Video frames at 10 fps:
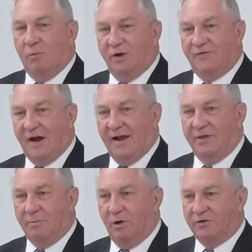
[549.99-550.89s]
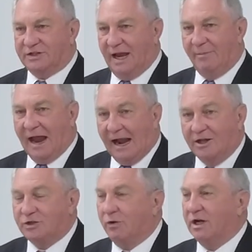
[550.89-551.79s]
We find that Brother Sammy
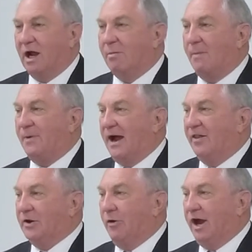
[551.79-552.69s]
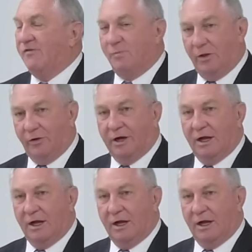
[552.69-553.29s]
Allen's going to come up out of the grave. Brother